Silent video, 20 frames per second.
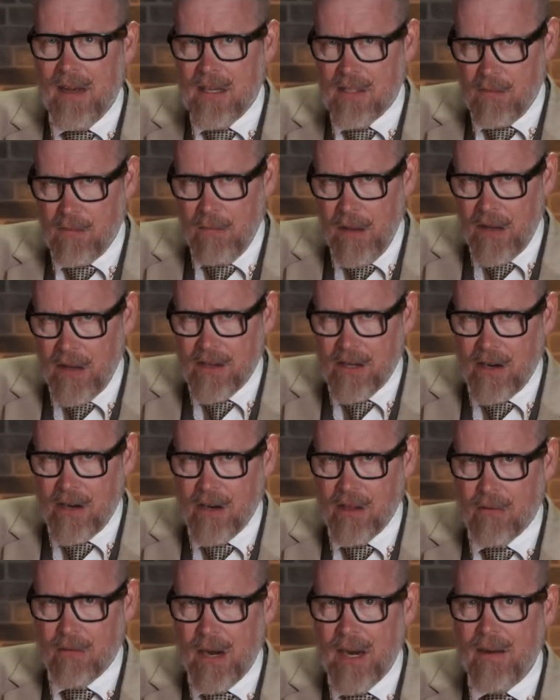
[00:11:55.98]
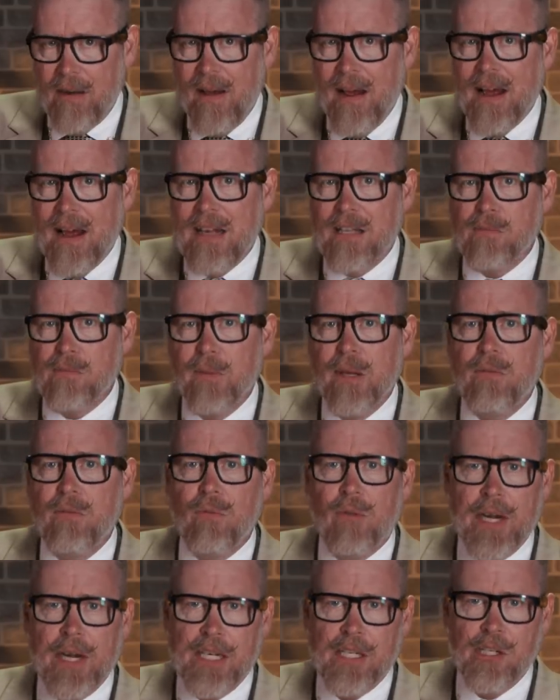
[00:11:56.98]
as a military threat has
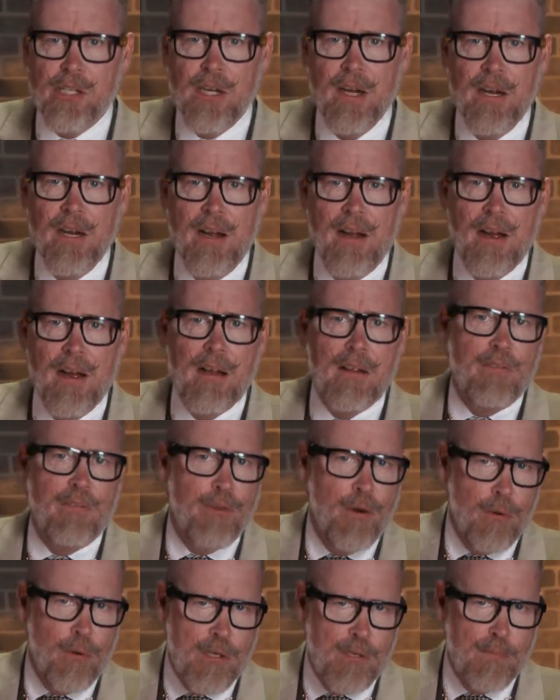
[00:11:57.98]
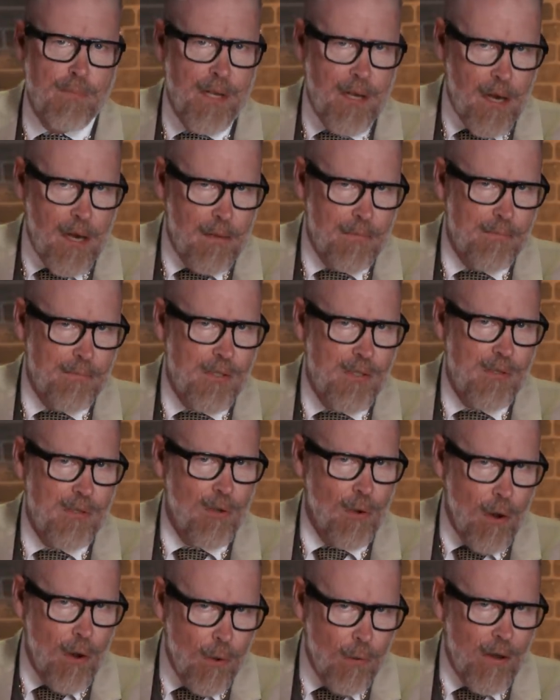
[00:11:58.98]
been reached, and the focus becomes
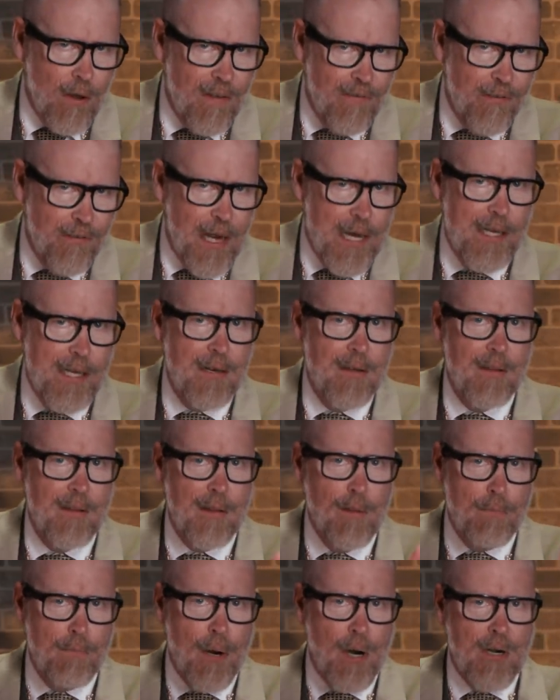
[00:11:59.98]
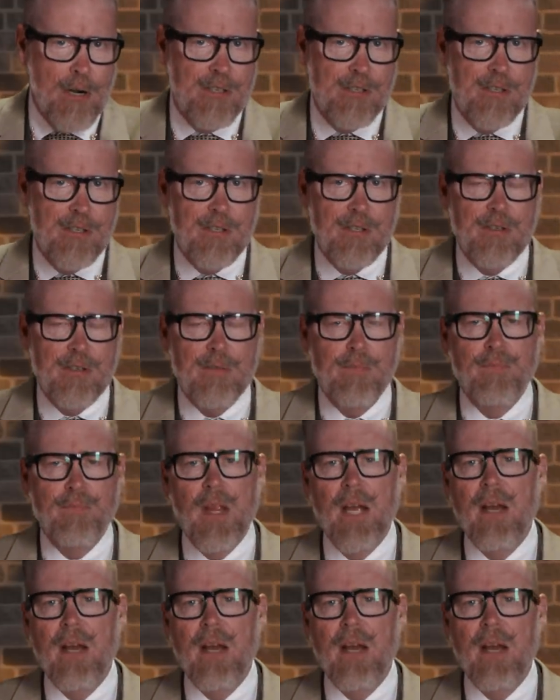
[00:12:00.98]
to only fight the partisans.